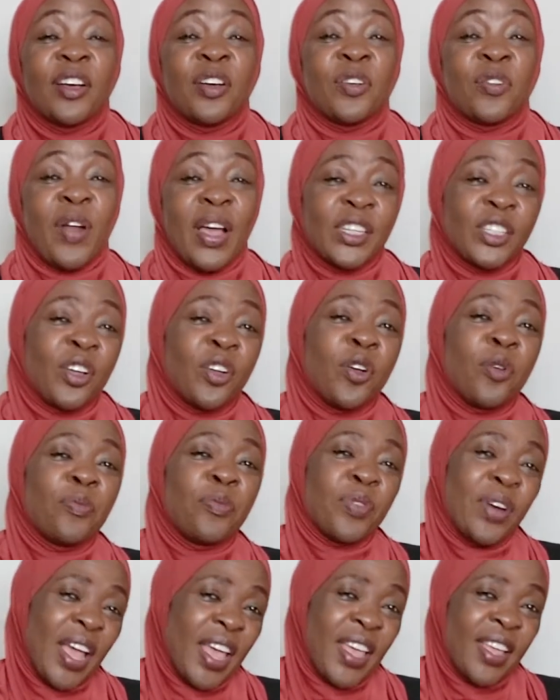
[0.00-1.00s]
rational
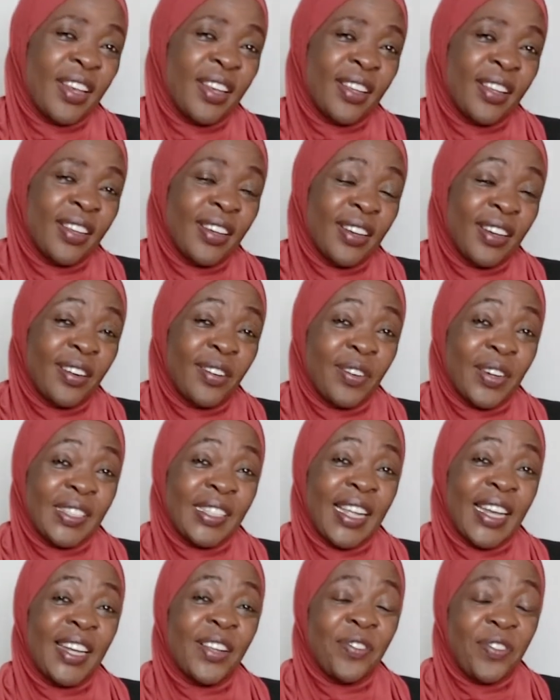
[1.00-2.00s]
brain. What's
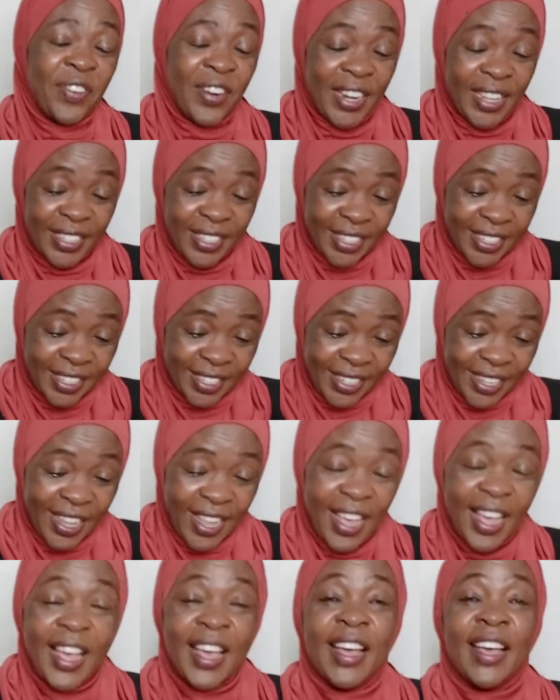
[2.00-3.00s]
the difference?
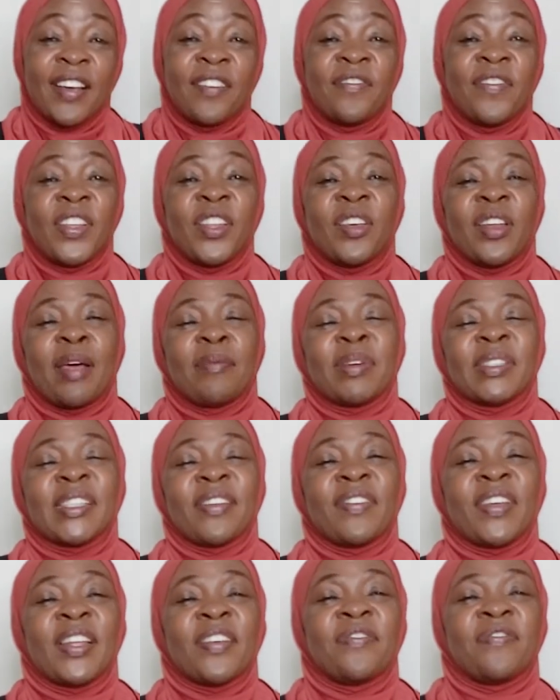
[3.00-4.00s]
Video number
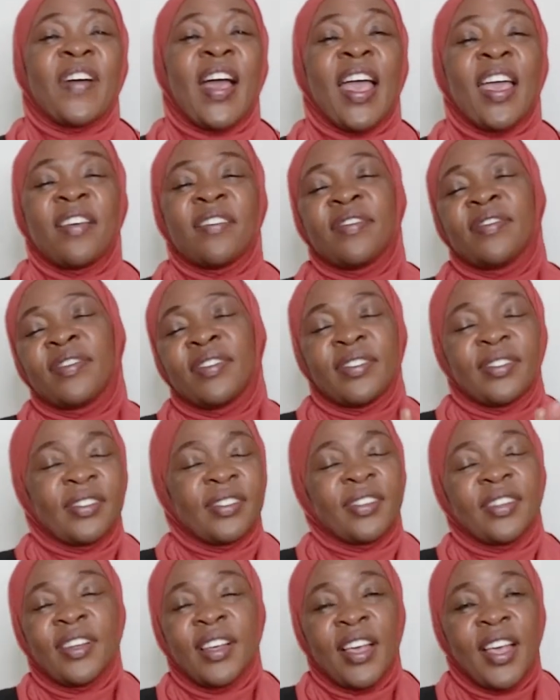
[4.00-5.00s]
75.
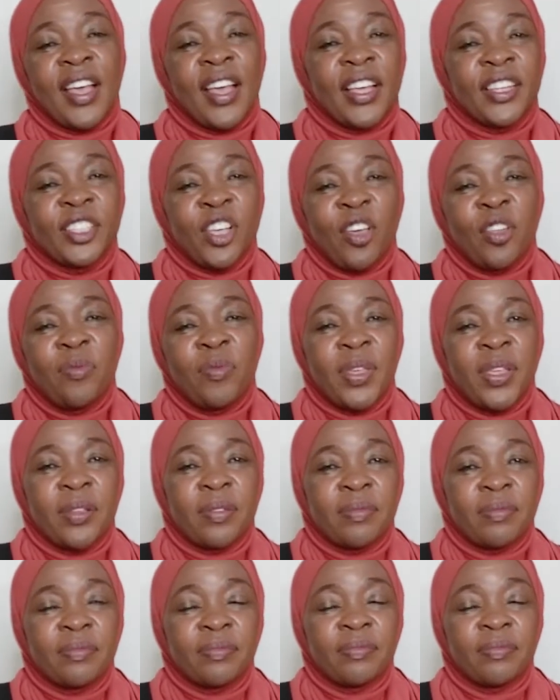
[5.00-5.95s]
Join me.